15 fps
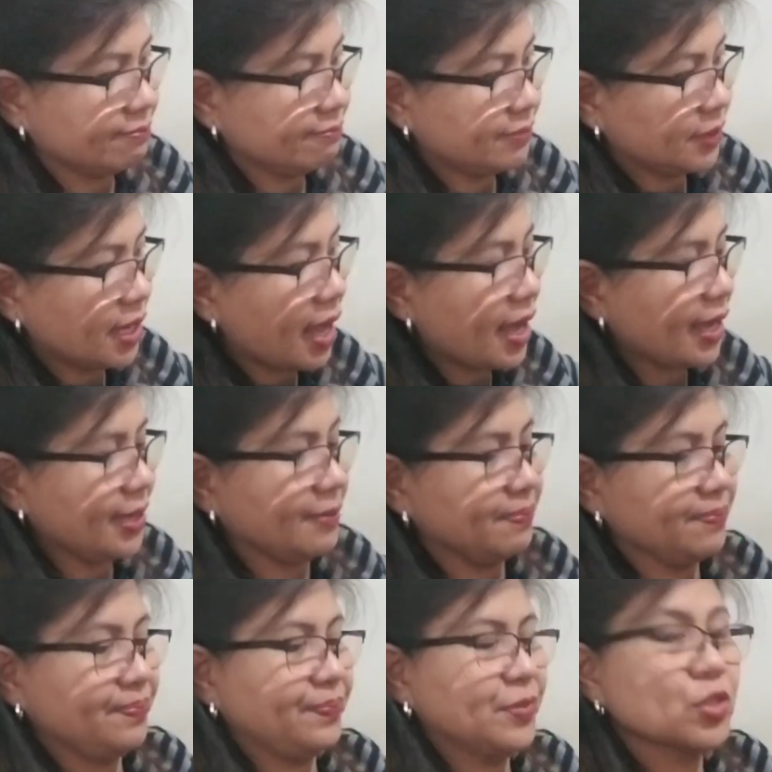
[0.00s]
9.
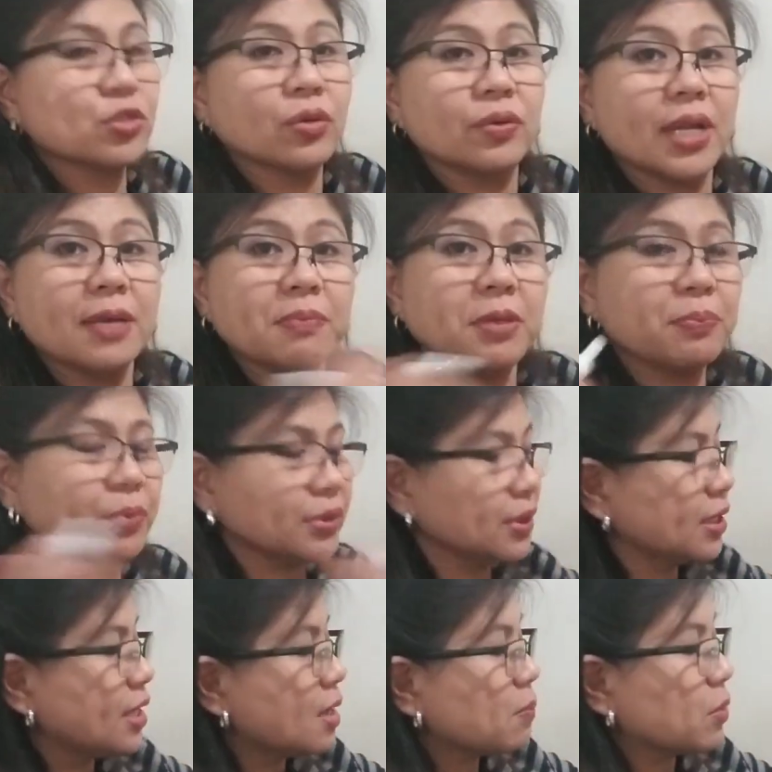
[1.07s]
So let me put the
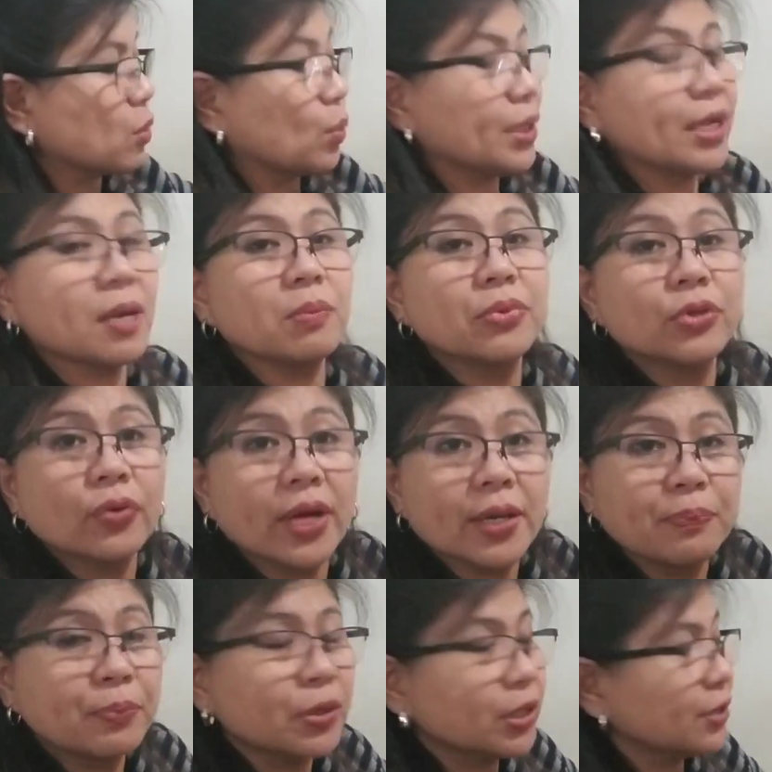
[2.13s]
number. What number do I
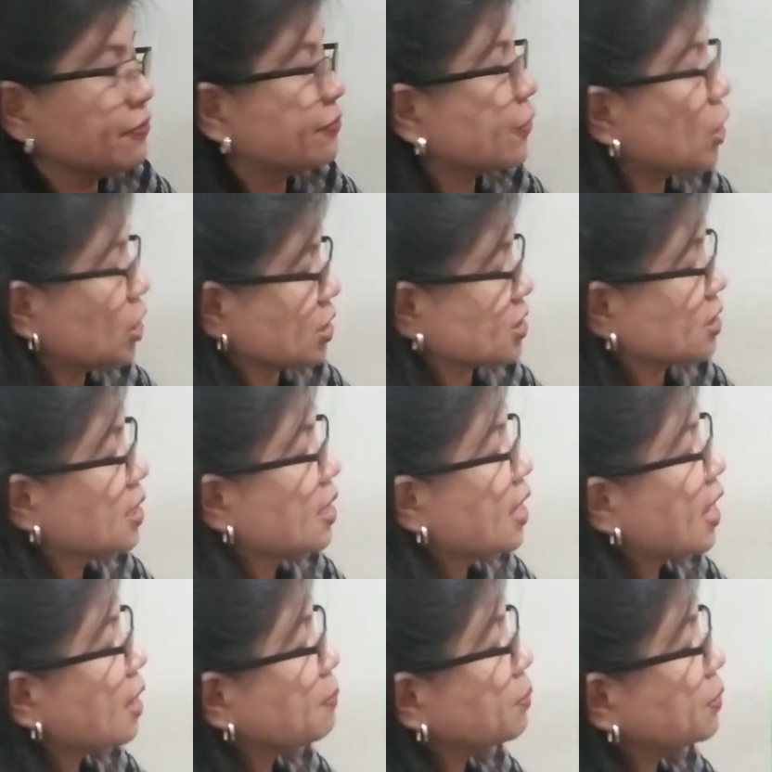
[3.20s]
put first?
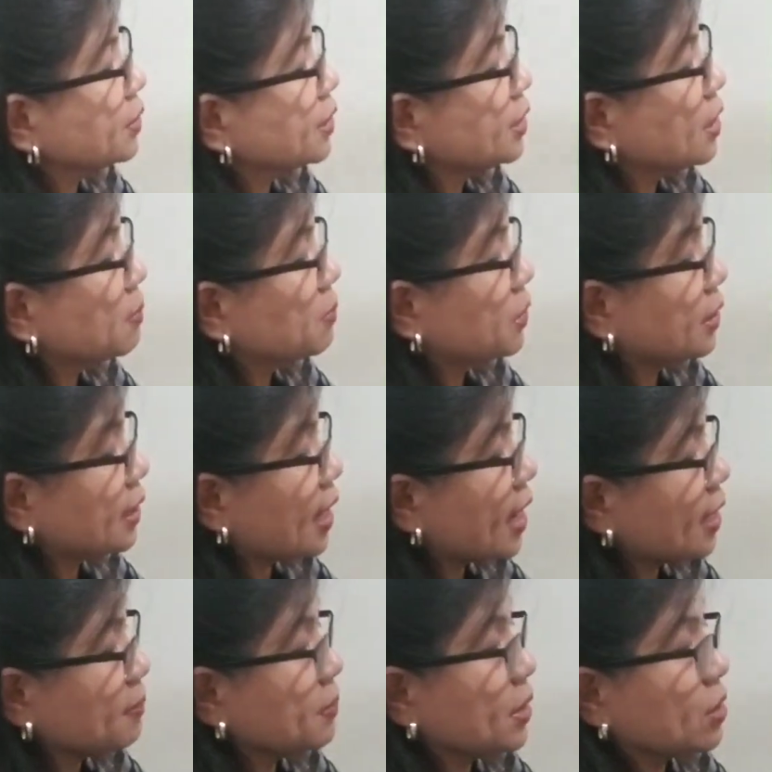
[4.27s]
I put the number
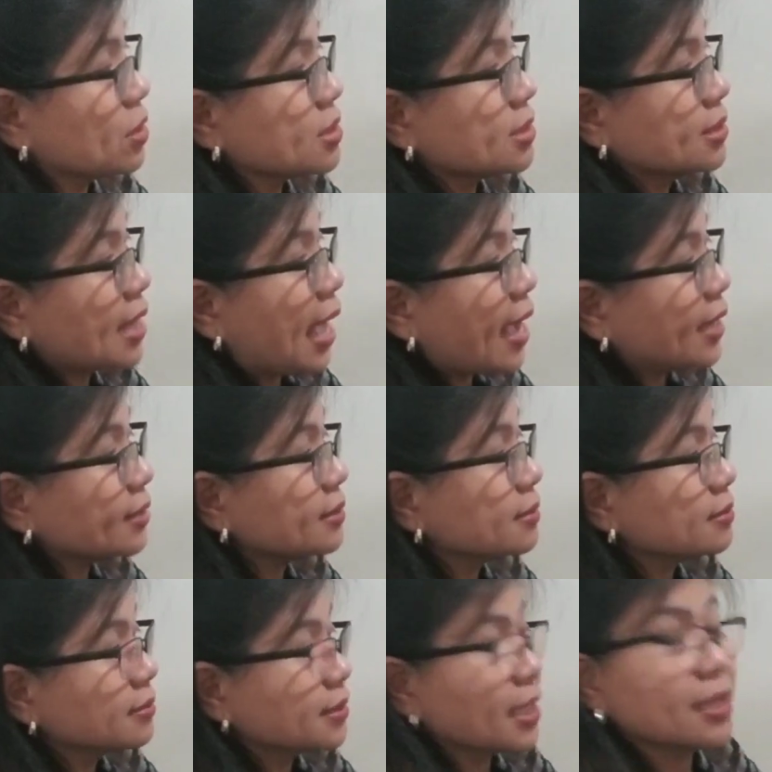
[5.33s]
9 because that
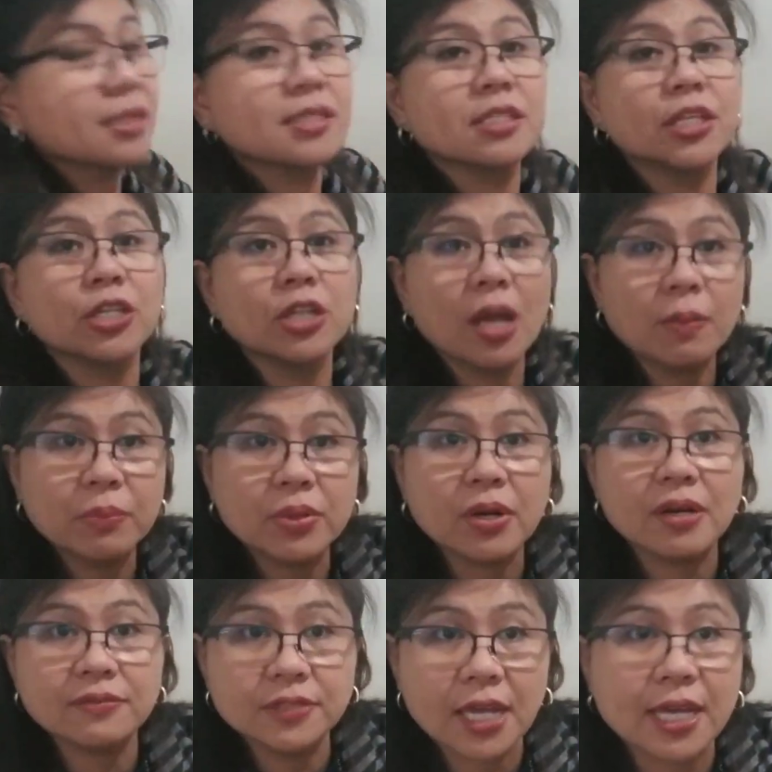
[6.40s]
tells the number
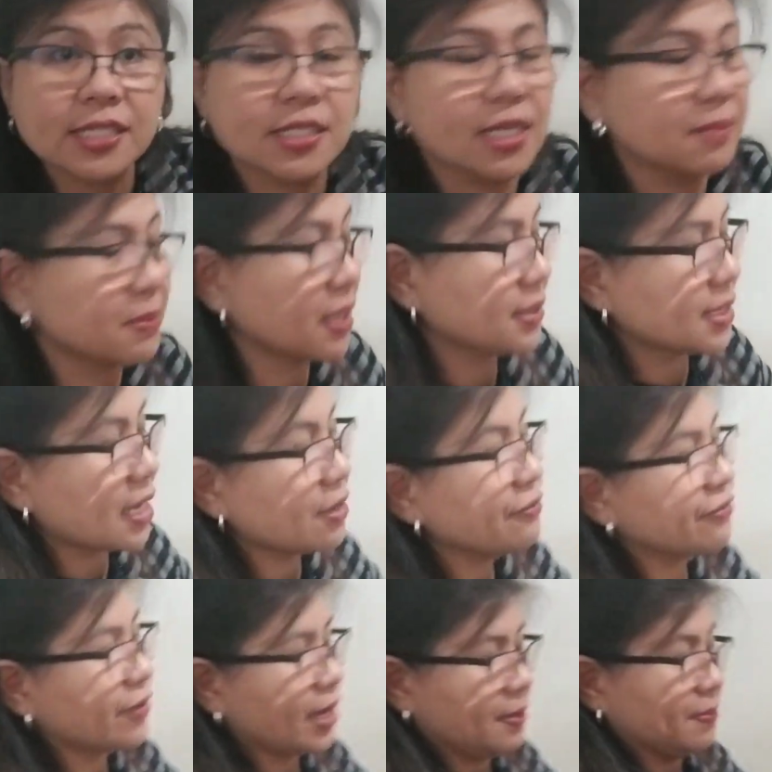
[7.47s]
of dots in my 10
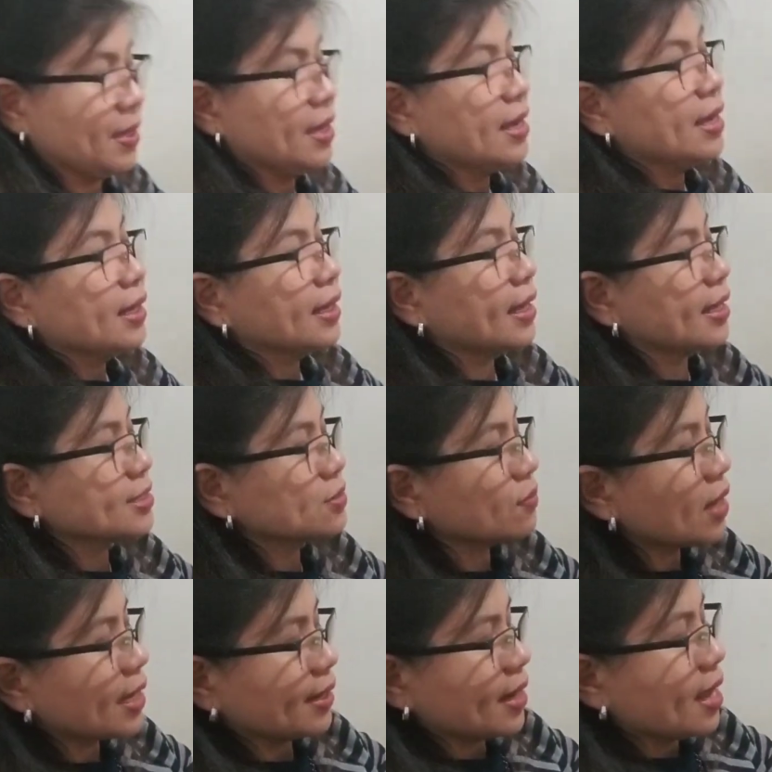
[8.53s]
frame. Guess
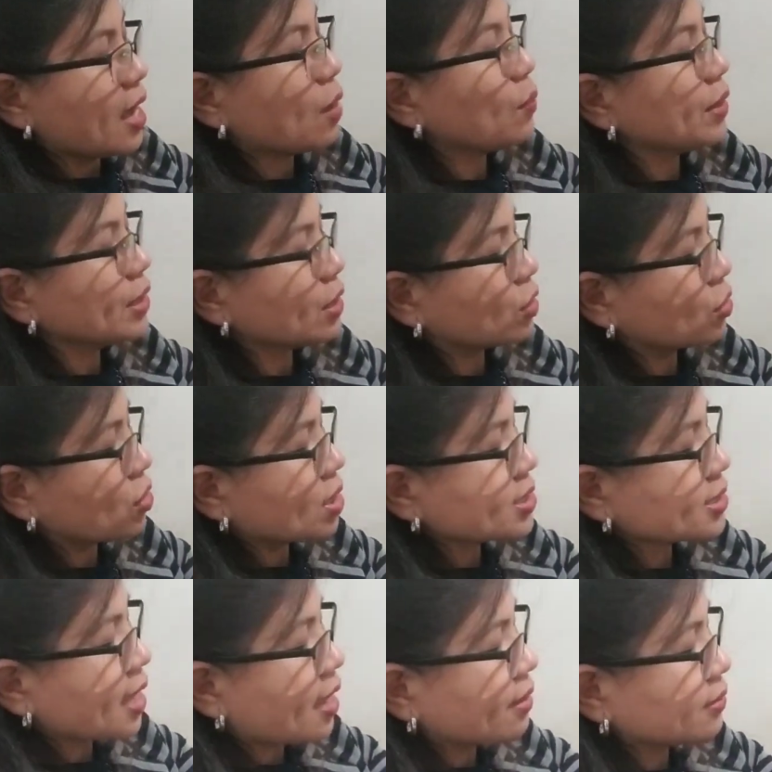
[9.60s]
what? I want to cross
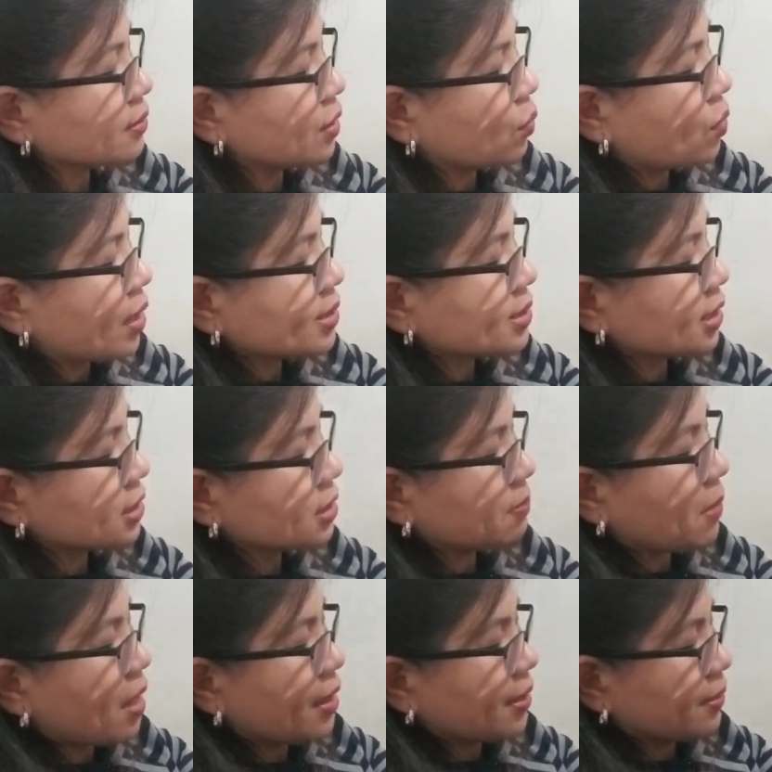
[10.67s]
out the ones at the
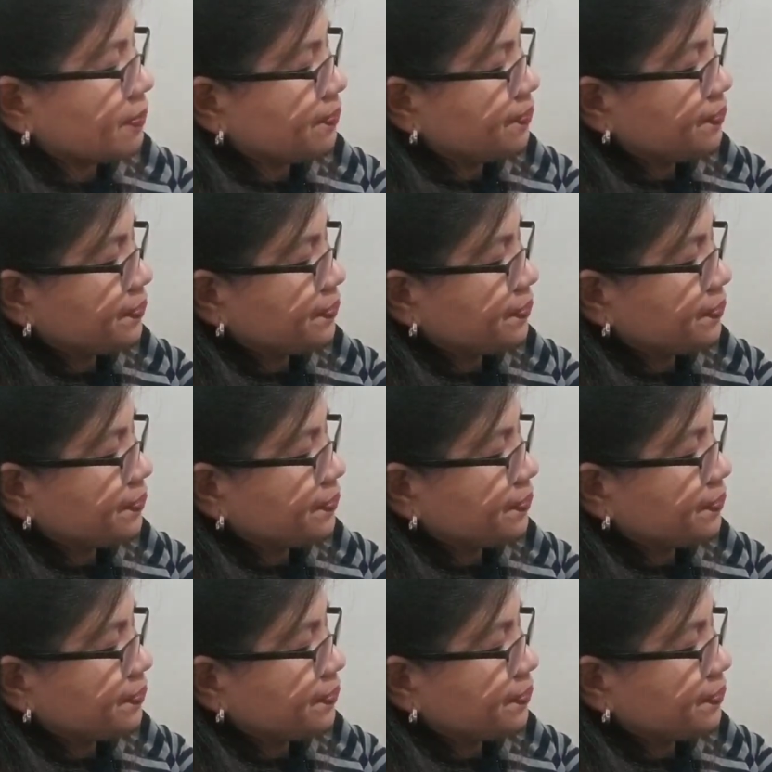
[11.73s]
bottom.